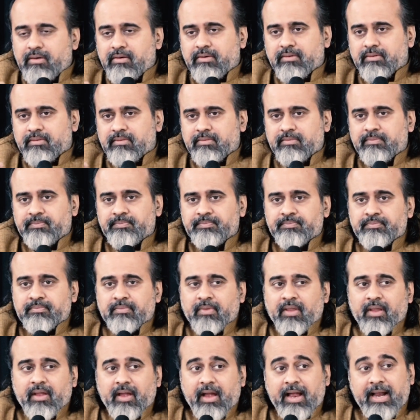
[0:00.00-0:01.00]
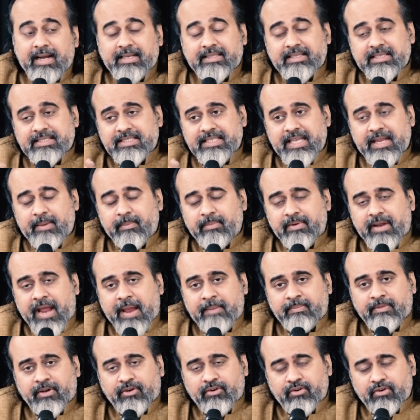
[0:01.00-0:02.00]
No. At the same
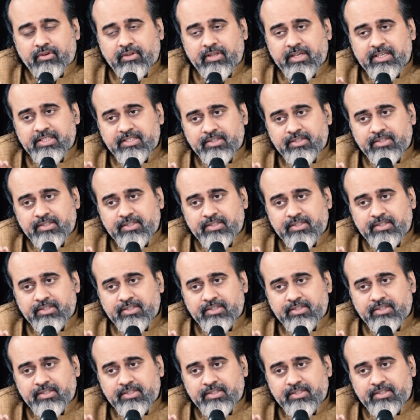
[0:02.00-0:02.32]
time the truth